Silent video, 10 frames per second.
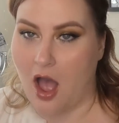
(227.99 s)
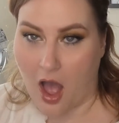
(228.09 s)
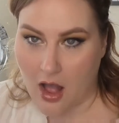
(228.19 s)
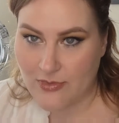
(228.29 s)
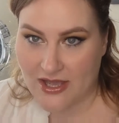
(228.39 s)

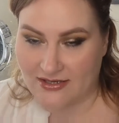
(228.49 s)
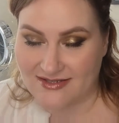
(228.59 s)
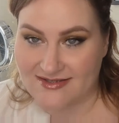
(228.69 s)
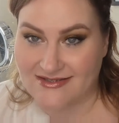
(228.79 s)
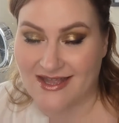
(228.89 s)
I'll be
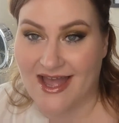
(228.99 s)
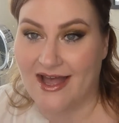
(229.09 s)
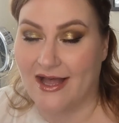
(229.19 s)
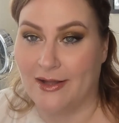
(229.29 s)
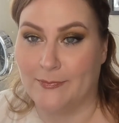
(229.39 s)
honest,
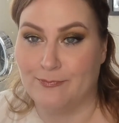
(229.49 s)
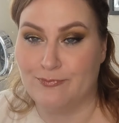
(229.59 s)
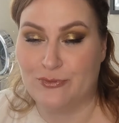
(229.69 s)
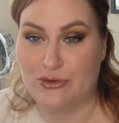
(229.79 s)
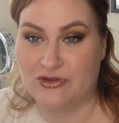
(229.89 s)

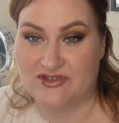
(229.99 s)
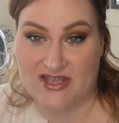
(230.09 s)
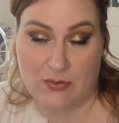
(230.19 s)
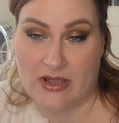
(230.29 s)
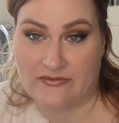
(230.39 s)
um, you could
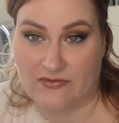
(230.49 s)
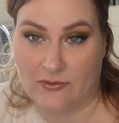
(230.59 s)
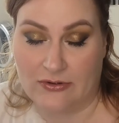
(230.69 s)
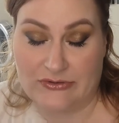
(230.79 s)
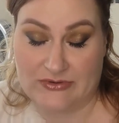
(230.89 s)
say white
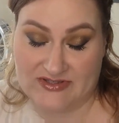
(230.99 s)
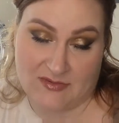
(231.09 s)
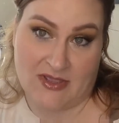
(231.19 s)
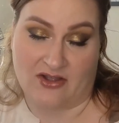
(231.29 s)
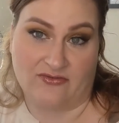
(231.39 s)
floral, you could say
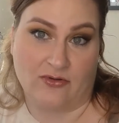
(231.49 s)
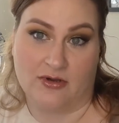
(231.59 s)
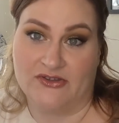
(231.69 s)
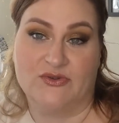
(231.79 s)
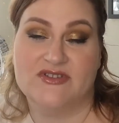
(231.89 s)
pink
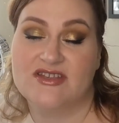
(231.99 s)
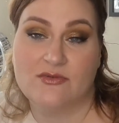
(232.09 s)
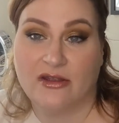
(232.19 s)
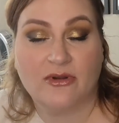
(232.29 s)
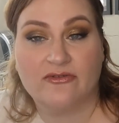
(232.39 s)
floral, you could say
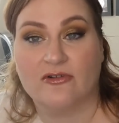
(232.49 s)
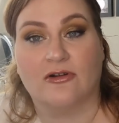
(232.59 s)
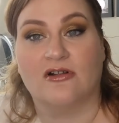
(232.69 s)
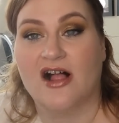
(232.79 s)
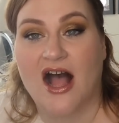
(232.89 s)
rainbow
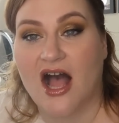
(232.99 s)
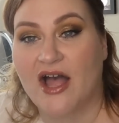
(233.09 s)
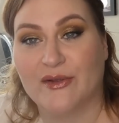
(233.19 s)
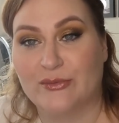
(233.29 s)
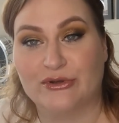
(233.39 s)
floral.
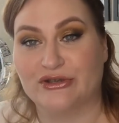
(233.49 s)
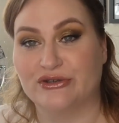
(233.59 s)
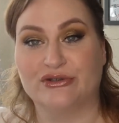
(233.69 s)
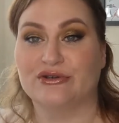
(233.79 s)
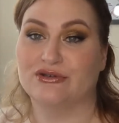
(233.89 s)
I
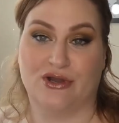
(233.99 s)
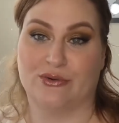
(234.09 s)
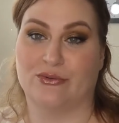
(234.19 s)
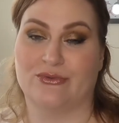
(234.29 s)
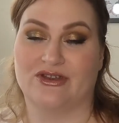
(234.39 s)
wouldn't
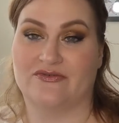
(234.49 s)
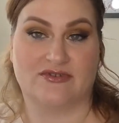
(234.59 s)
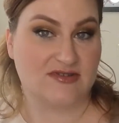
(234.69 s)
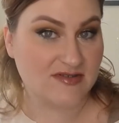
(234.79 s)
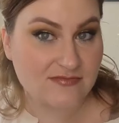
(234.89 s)
know the
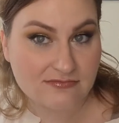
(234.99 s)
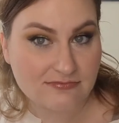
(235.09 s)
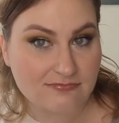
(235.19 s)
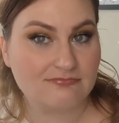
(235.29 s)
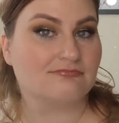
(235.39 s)
difference.
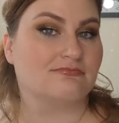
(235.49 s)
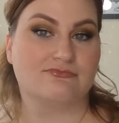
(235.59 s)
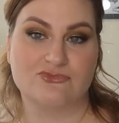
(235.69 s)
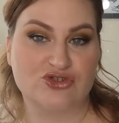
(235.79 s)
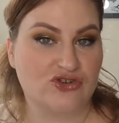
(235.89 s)

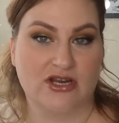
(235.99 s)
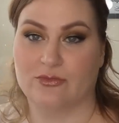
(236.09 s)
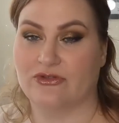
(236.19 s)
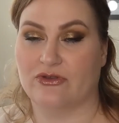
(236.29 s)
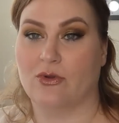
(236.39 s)
Straight up
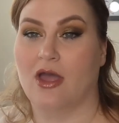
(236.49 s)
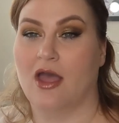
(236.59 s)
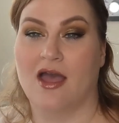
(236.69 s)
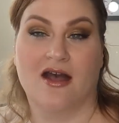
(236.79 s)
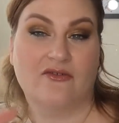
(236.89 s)
with you
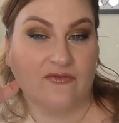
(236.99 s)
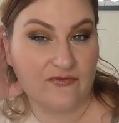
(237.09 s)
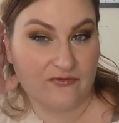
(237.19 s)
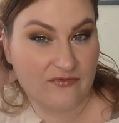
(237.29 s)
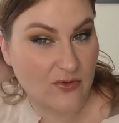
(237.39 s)

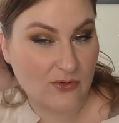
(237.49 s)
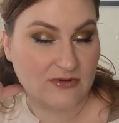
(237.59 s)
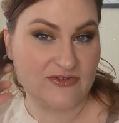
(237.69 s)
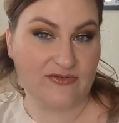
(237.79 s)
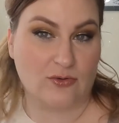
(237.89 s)

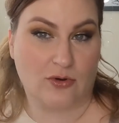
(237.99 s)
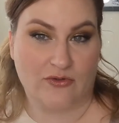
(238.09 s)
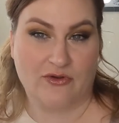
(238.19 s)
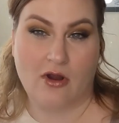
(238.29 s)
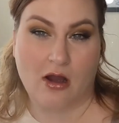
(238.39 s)
floral is floral.
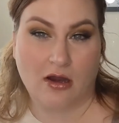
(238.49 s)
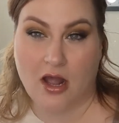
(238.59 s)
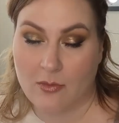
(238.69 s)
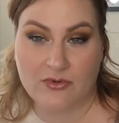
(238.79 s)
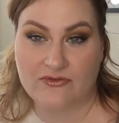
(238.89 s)
There are a
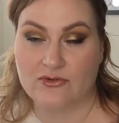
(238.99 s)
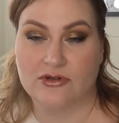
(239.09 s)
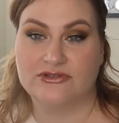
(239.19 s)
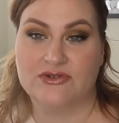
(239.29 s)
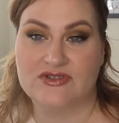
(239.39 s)
couple
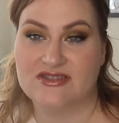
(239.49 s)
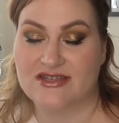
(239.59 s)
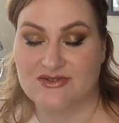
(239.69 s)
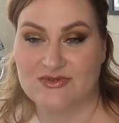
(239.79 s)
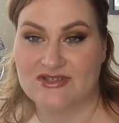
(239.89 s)
floral notes
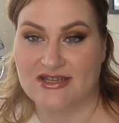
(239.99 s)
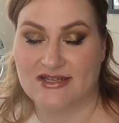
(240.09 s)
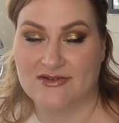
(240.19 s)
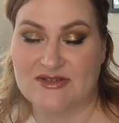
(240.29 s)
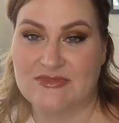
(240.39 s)
that do stand
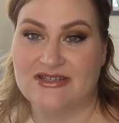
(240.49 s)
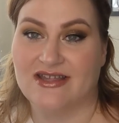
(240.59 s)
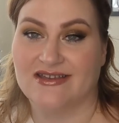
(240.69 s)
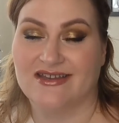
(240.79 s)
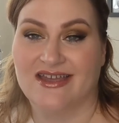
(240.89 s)
to me,
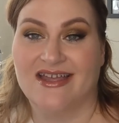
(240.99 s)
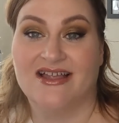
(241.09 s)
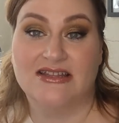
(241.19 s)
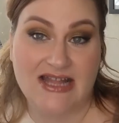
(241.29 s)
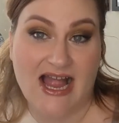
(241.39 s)
like
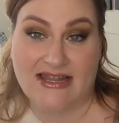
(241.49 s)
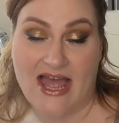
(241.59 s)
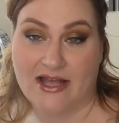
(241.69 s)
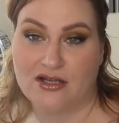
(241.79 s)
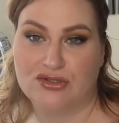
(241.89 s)

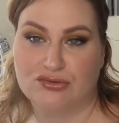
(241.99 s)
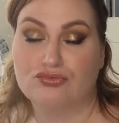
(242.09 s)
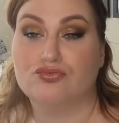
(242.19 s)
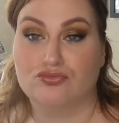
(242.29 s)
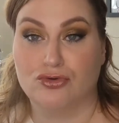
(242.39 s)
lilac,
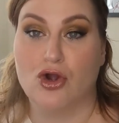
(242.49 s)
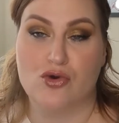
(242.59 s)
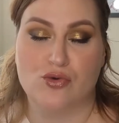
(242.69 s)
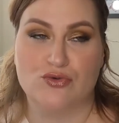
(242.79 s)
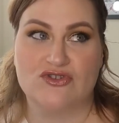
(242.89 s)

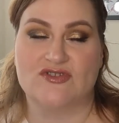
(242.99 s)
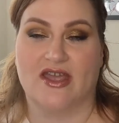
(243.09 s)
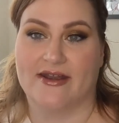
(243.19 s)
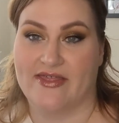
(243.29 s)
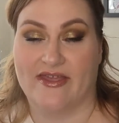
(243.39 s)
rose,
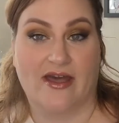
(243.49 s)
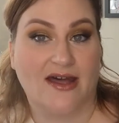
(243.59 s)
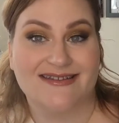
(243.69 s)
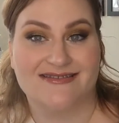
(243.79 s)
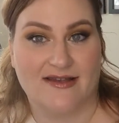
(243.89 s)
and I think
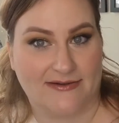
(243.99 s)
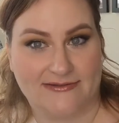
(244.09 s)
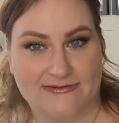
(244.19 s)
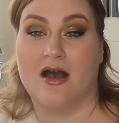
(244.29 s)
honeysuckle.